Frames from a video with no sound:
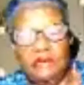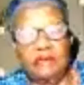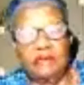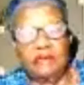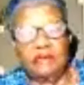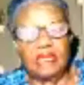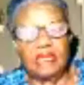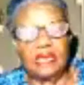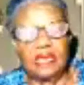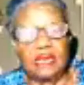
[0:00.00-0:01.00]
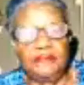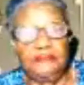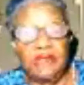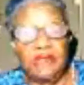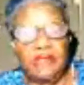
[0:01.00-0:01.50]
I was dating back in
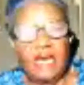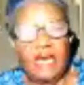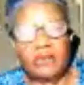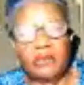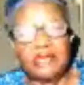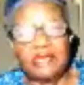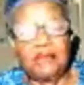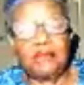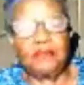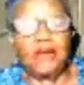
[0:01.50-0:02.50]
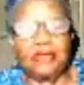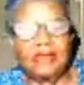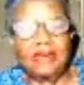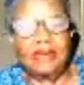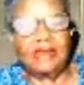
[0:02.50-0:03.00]
the '90s was
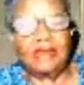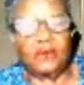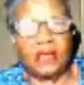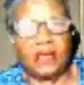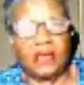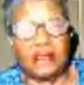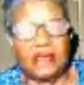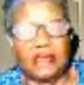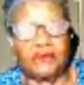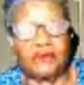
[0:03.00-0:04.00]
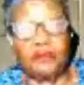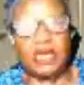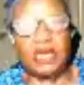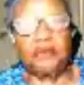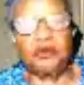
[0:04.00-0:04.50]
incarcerated. We communicated through
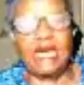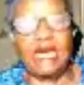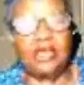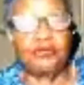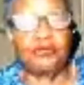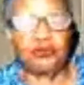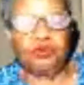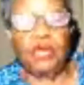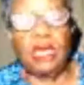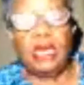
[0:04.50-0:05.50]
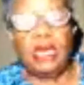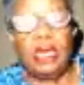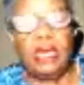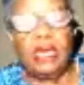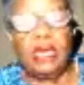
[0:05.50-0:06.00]

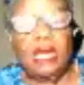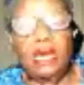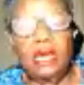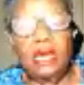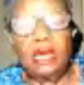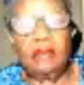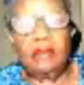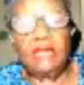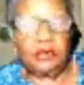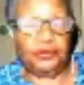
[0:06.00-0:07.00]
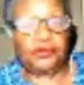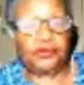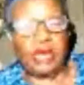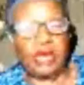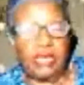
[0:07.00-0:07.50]
letter writing.
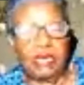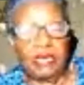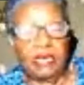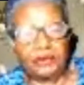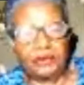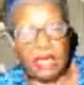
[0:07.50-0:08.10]
Hmm.